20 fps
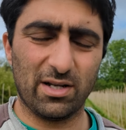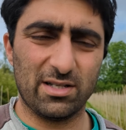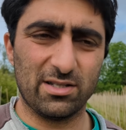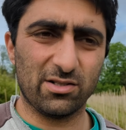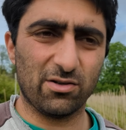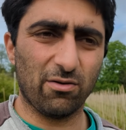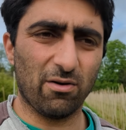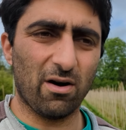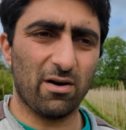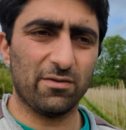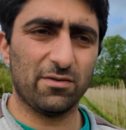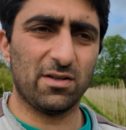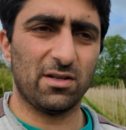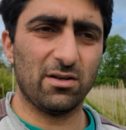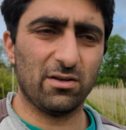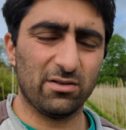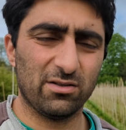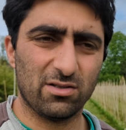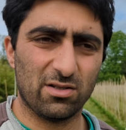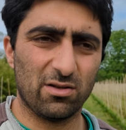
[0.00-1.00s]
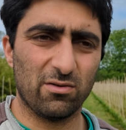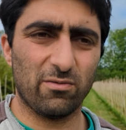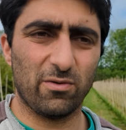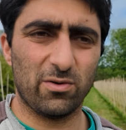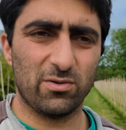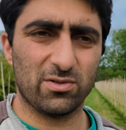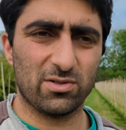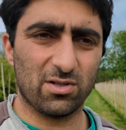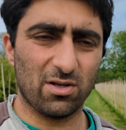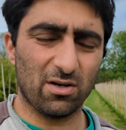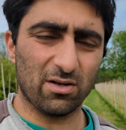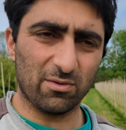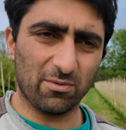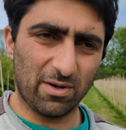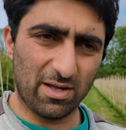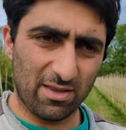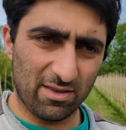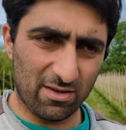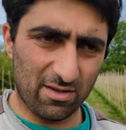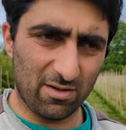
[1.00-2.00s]
is grafted onto the rootstock,
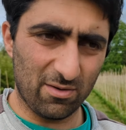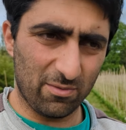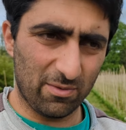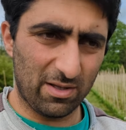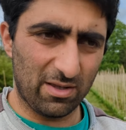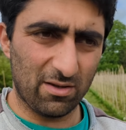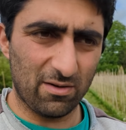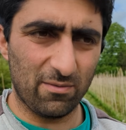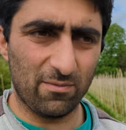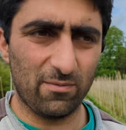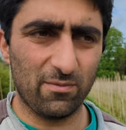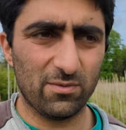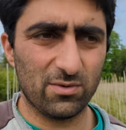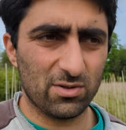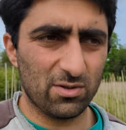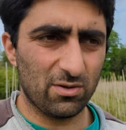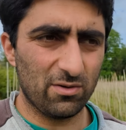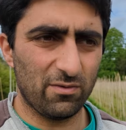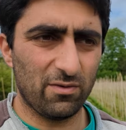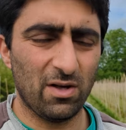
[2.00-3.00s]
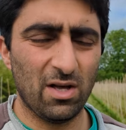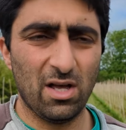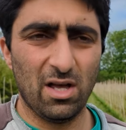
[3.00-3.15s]
where the sort of